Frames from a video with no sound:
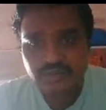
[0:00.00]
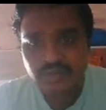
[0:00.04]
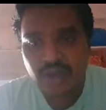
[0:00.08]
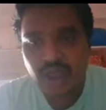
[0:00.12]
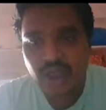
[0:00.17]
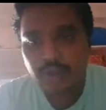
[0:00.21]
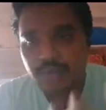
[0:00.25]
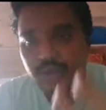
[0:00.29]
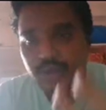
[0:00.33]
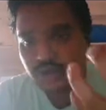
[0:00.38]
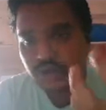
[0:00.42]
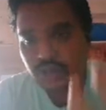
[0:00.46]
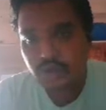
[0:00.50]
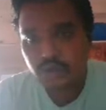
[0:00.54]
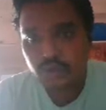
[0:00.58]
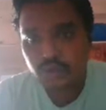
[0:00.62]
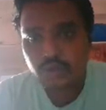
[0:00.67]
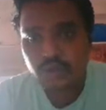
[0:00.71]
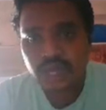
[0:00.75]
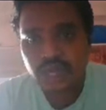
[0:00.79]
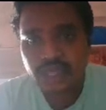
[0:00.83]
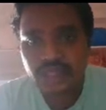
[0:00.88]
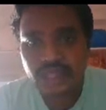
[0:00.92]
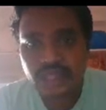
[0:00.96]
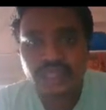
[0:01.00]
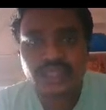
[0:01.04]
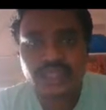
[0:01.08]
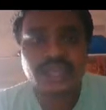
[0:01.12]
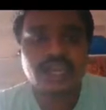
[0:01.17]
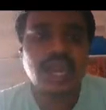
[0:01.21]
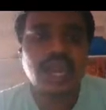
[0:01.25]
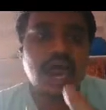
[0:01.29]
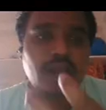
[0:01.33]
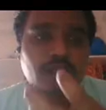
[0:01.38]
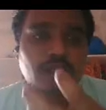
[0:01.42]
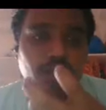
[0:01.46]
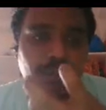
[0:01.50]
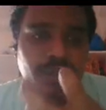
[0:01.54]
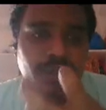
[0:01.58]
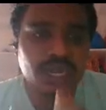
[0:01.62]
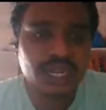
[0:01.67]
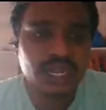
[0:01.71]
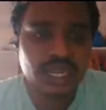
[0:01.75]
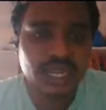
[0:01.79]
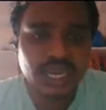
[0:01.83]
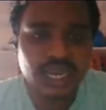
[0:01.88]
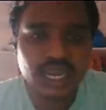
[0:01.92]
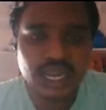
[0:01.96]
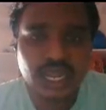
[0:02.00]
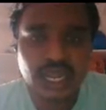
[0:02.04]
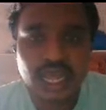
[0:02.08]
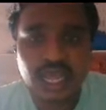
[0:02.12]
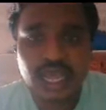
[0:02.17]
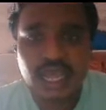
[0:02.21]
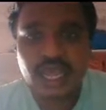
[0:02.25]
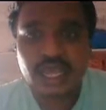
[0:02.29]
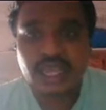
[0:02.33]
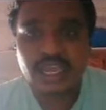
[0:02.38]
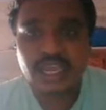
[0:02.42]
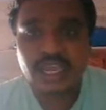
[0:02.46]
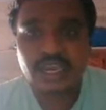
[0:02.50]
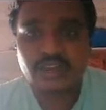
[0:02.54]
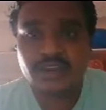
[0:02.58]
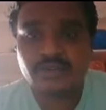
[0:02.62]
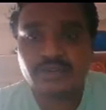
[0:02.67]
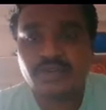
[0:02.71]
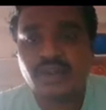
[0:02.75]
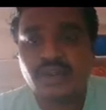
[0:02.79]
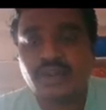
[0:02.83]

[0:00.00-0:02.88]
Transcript: are formed into together, then automatically it